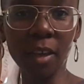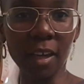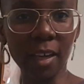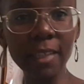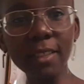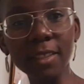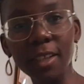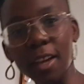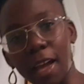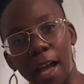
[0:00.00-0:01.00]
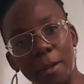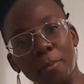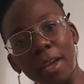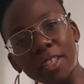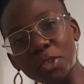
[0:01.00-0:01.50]
Okay guys, I
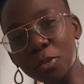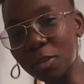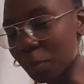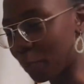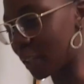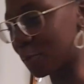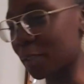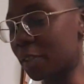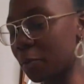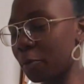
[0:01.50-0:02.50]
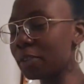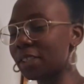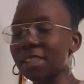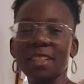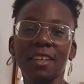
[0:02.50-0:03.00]
made sure to press record
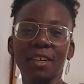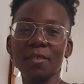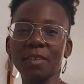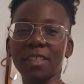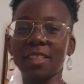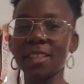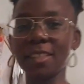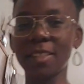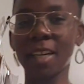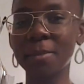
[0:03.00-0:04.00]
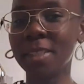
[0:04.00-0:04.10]
first thing this time.